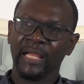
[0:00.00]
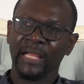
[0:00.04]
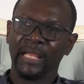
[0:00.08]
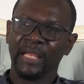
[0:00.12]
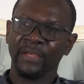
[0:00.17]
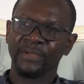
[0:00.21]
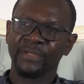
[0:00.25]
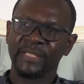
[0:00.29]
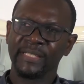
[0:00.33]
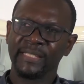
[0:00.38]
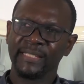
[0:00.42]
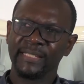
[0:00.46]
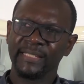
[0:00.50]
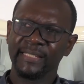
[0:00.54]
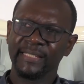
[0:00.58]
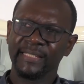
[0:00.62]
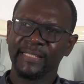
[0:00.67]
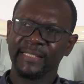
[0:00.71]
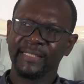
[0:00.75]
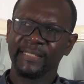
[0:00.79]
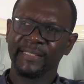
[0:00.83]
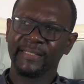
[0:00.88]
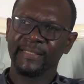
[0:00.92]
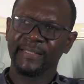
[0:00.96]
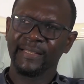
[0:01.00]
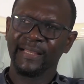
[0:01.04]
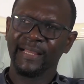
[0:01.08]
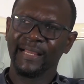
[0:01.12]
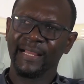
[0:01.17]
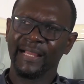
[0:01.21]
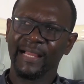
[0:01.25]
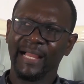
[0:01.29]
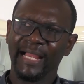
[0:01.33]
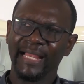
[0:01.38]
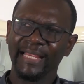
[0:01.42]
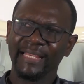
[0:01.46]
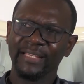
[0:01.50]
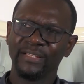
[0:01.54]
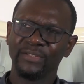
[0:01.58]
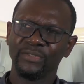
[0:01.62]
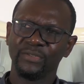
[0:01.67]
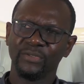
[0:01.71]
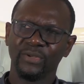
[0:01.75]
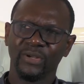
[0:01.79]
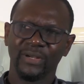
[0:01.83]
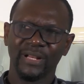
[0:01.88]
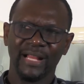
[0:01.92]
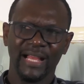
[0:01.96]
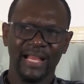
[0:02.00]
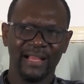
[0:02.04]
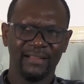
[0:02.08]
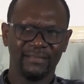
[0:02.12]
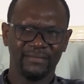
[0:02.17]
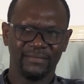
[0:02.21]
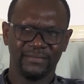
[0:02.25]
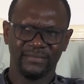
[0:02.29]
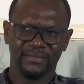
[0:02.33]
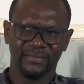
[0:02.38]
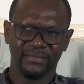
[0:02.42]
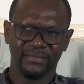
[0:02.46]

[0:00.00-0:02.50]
You see, I do not have